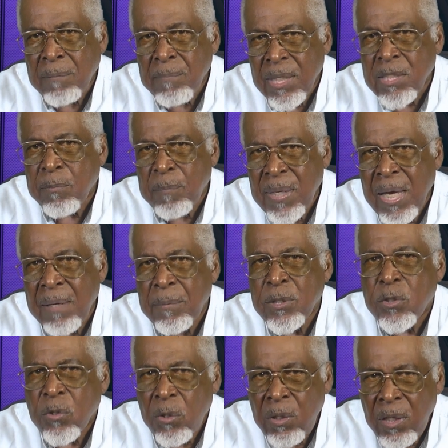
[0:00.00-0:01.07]
must be able
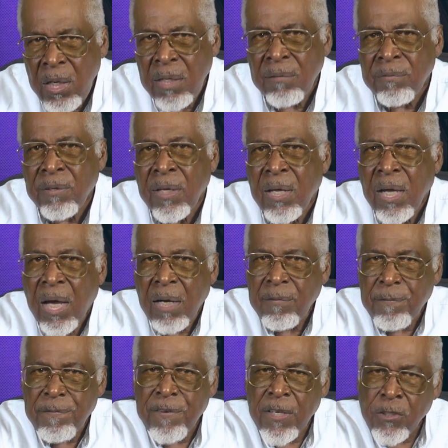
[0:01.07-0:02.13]
to live and
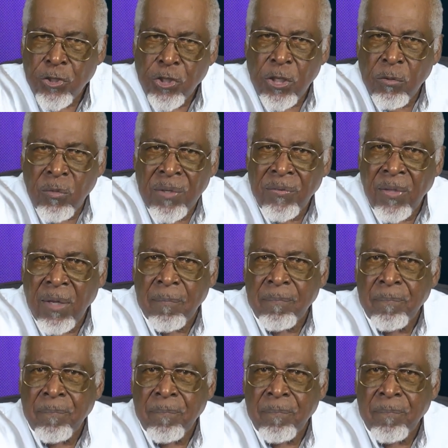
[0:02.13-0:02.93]
function with them.